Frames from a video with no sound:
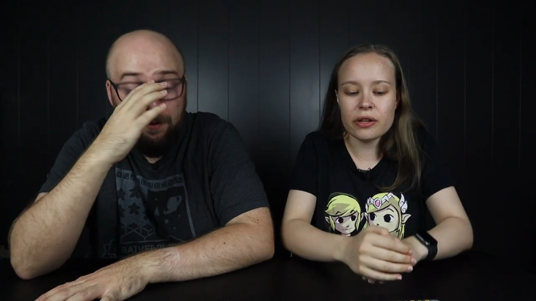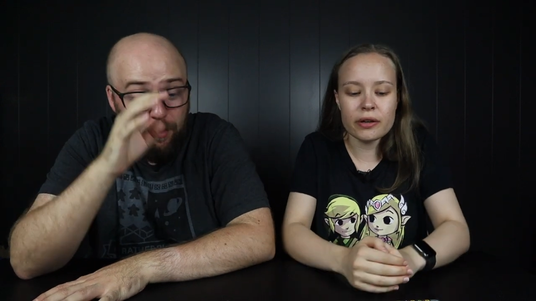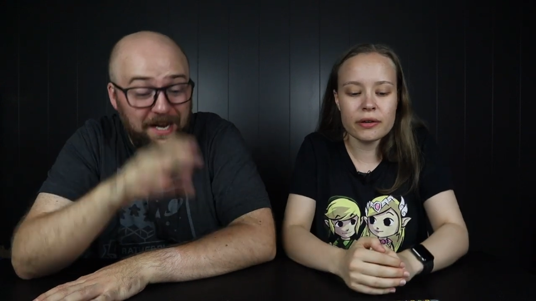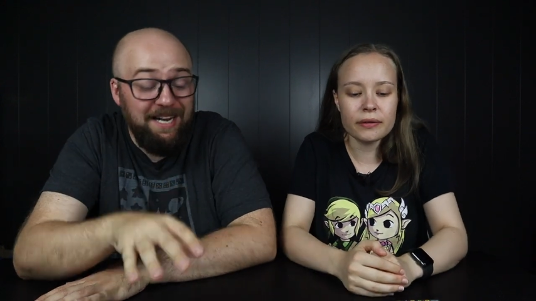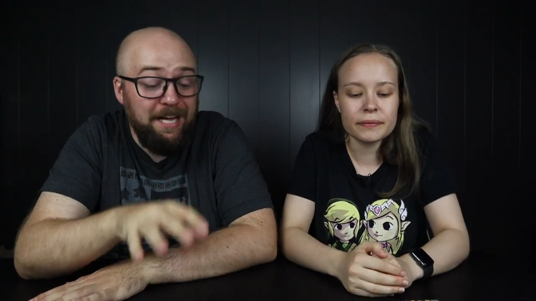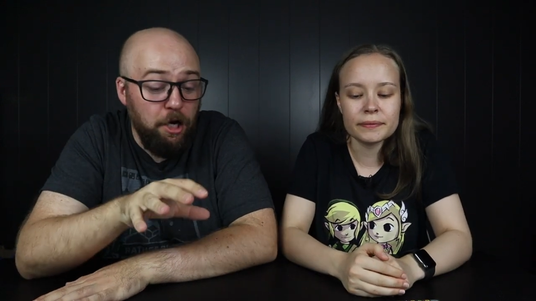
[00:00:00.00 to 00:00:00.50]
Speaker 1: There?
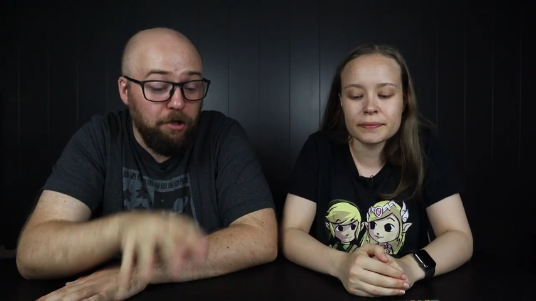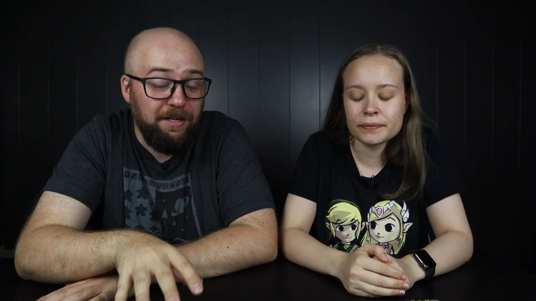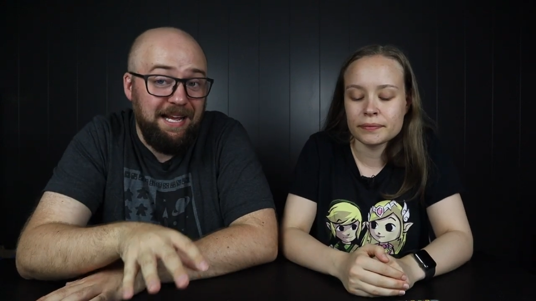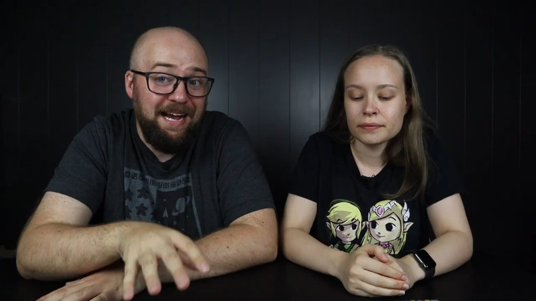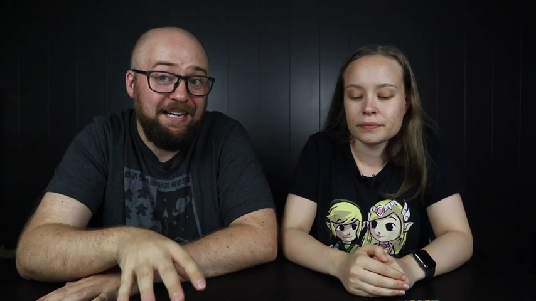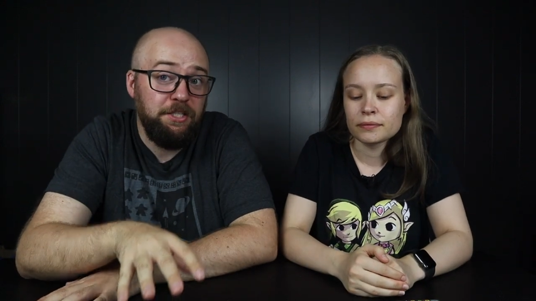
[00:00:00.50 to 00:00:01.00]
Really on
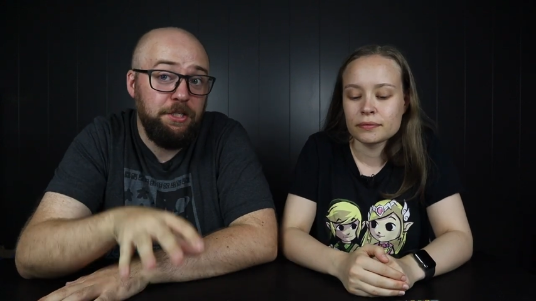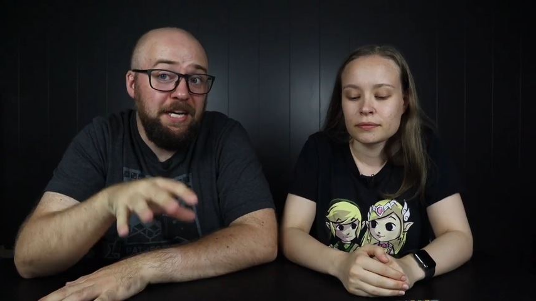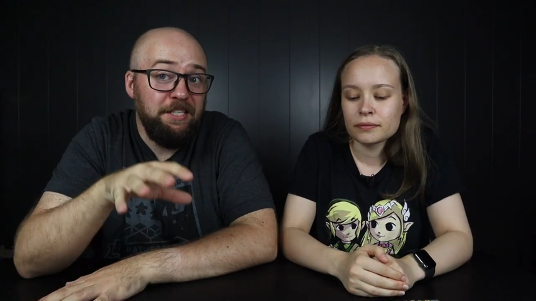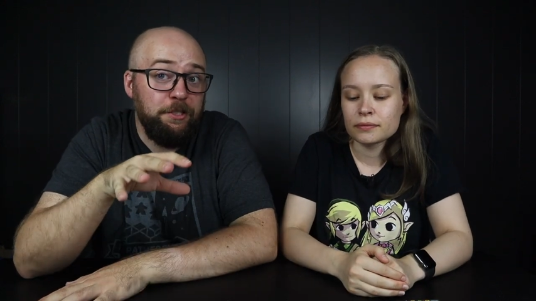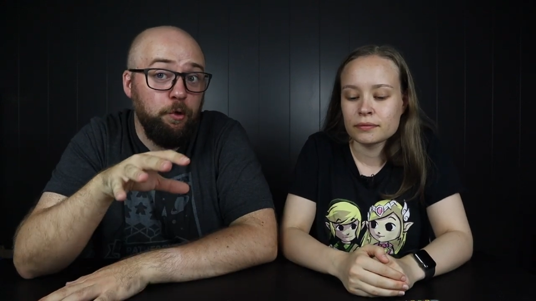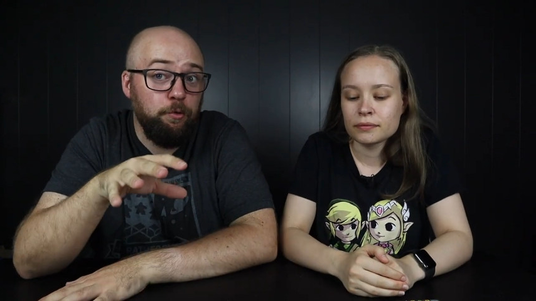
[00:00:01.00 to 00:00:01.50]
the edge.
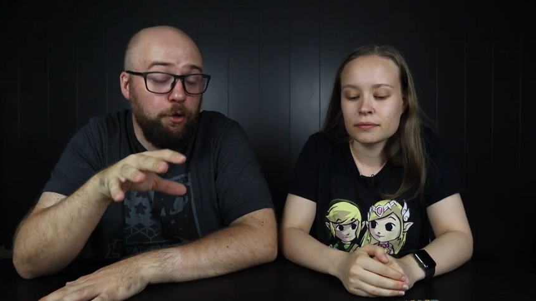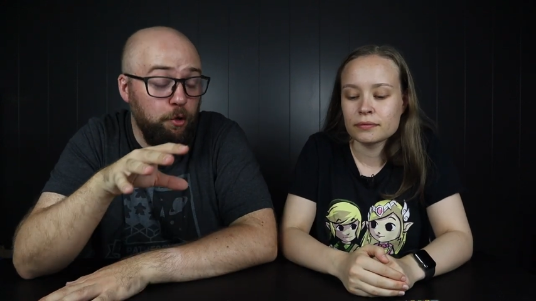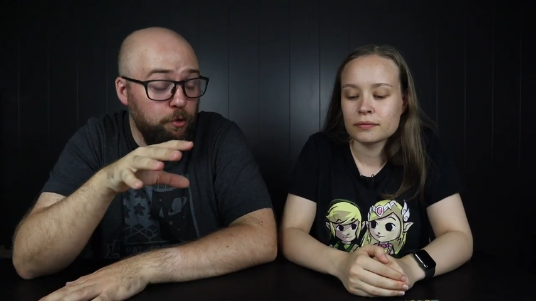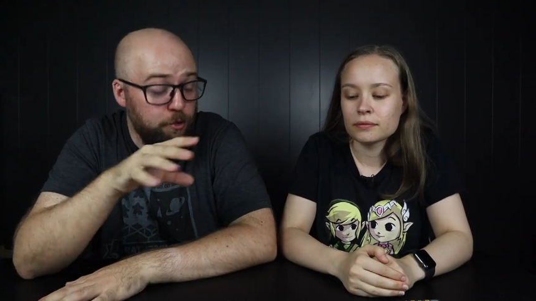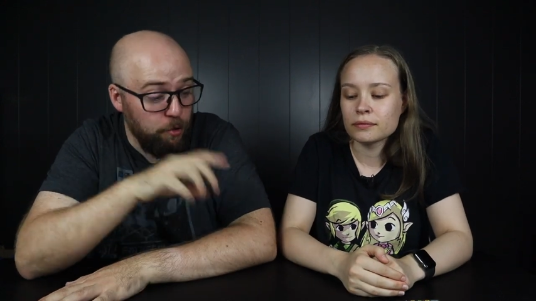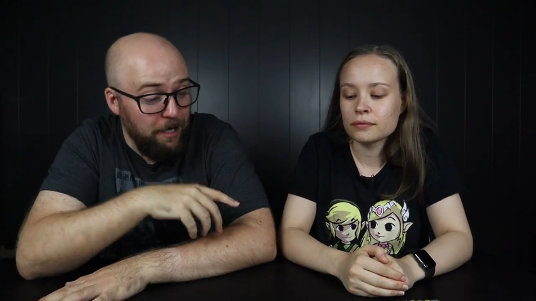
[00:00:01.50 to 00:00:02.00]
So do you
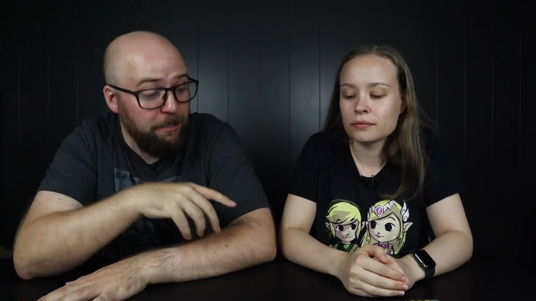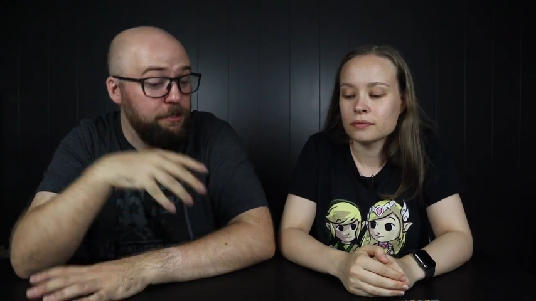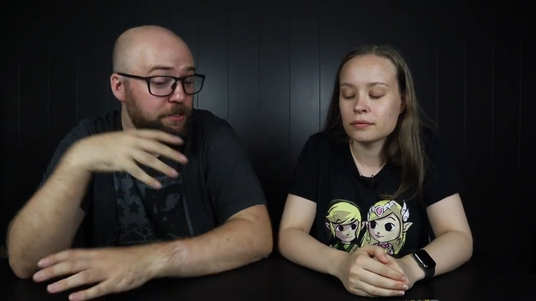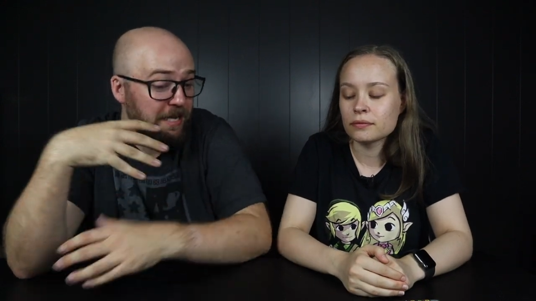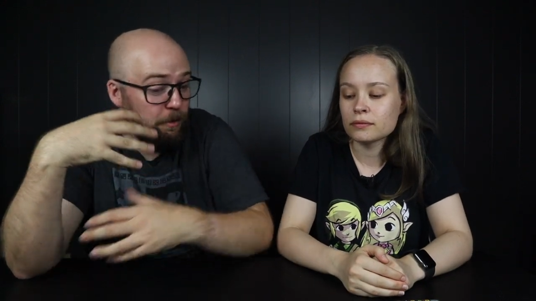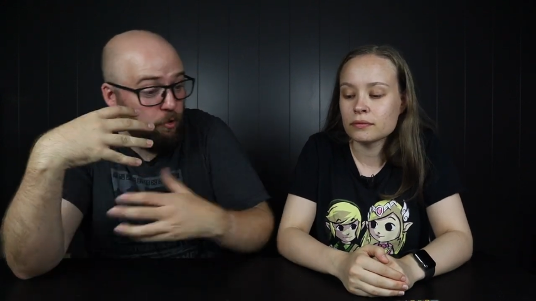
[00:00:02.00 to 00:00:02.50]
should I
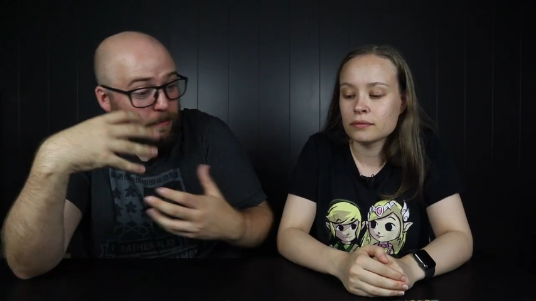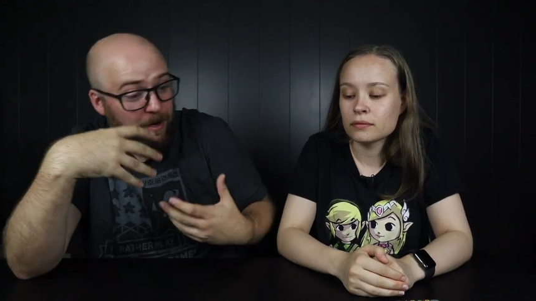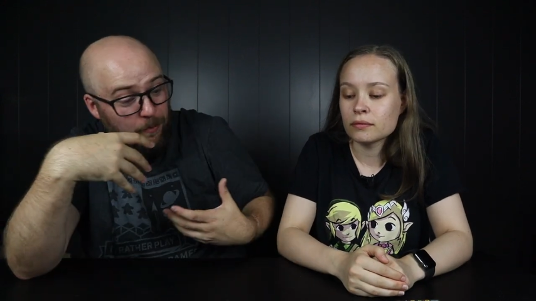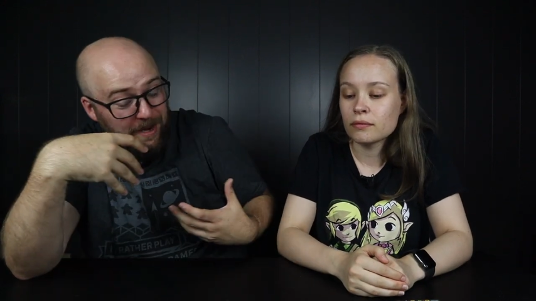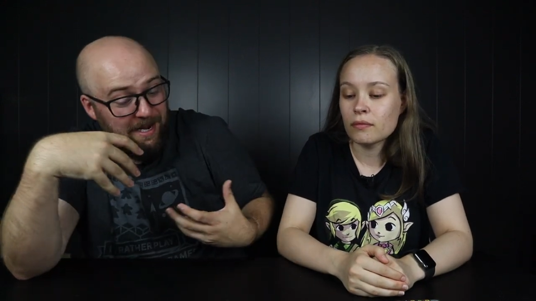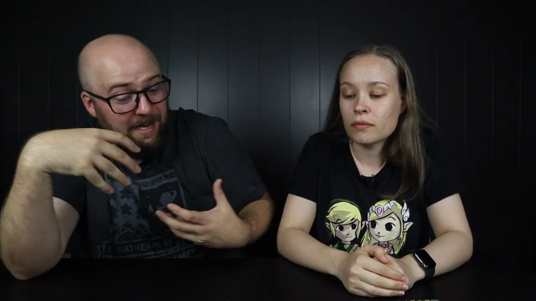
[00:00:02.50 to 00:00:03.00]
just say do my
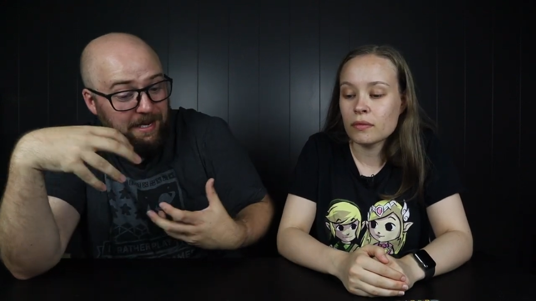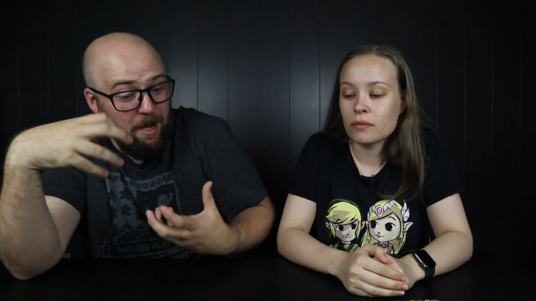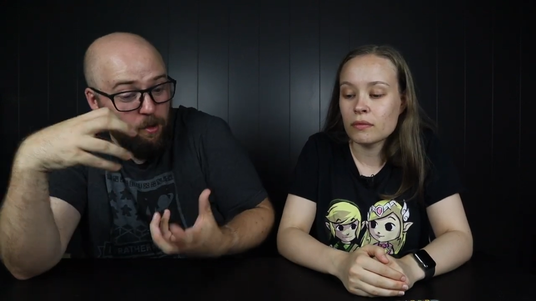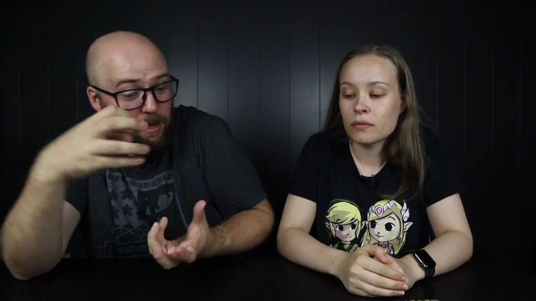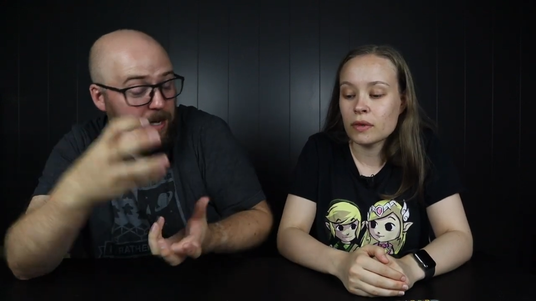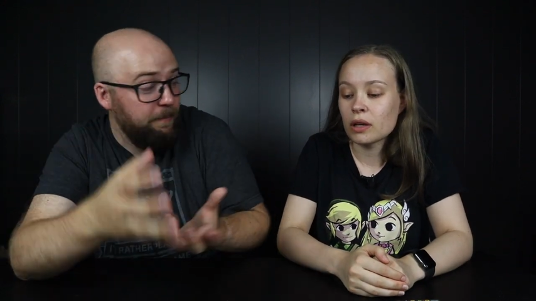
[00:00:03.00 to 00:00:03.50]
rating
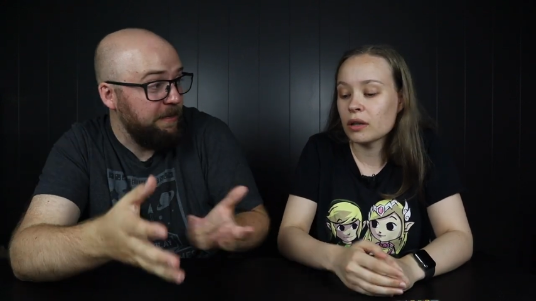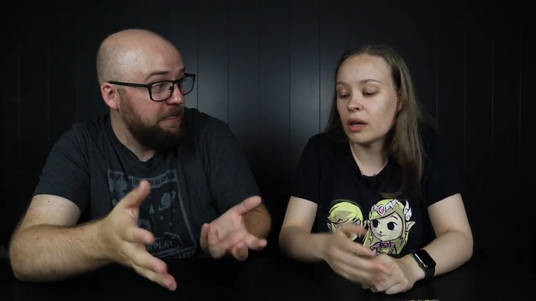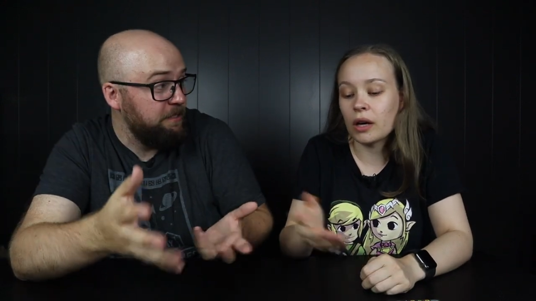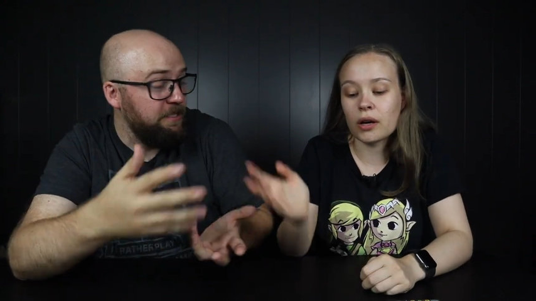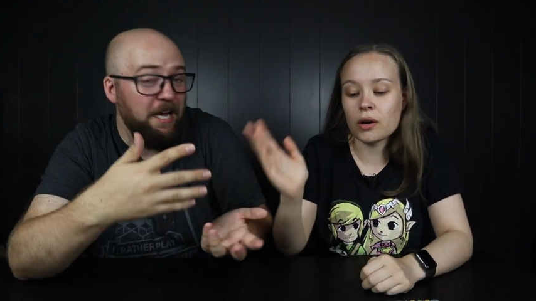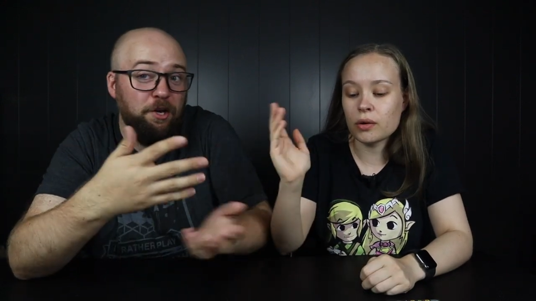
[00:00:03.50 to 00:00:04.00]
now, like
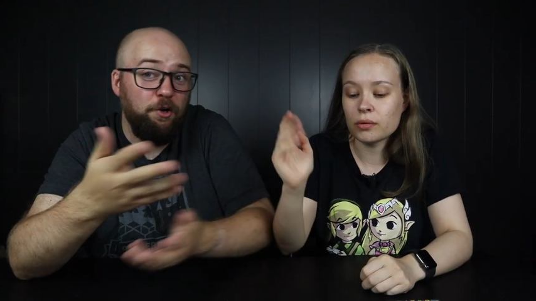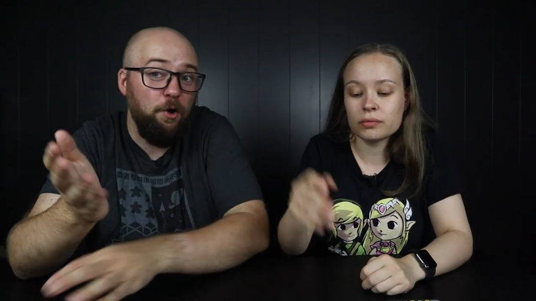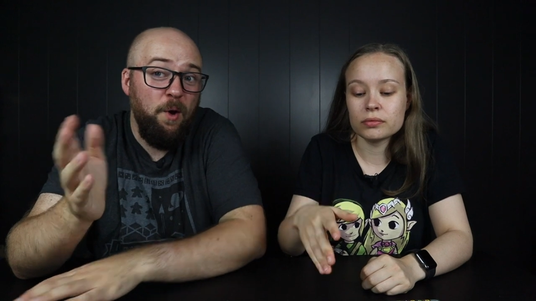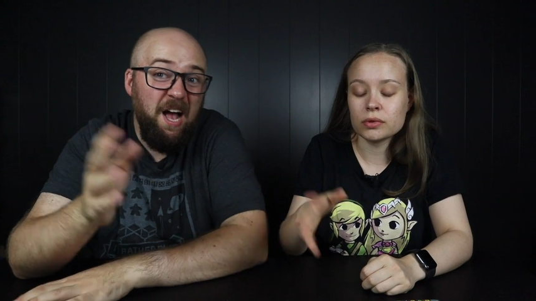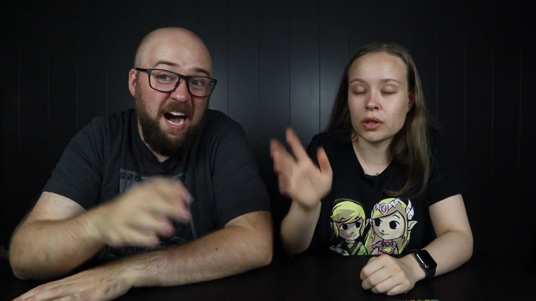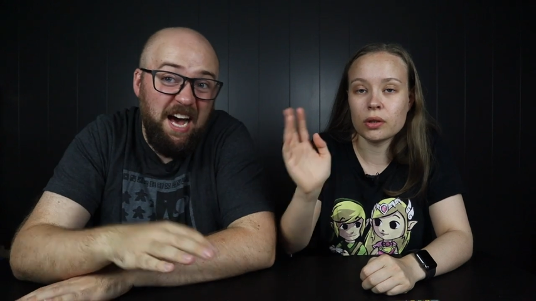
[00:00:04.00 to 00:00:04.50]
because yeah, go, I don't know go.